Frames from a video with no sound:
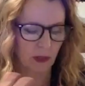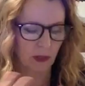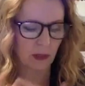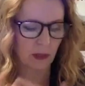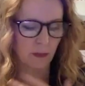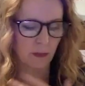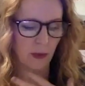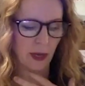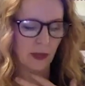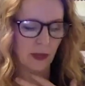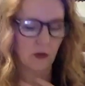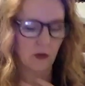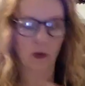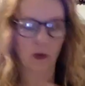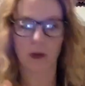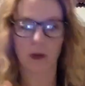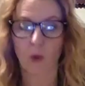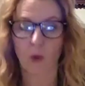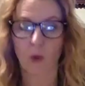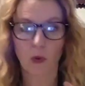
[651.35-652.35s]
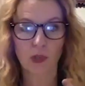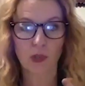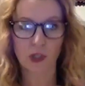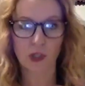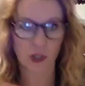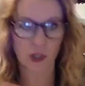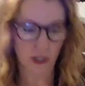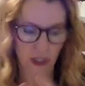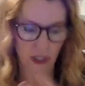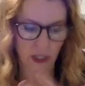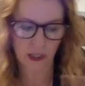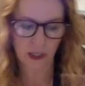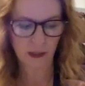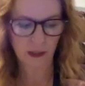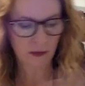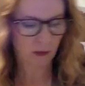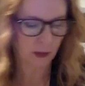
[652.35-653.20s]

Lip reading: The mind, or emotionally,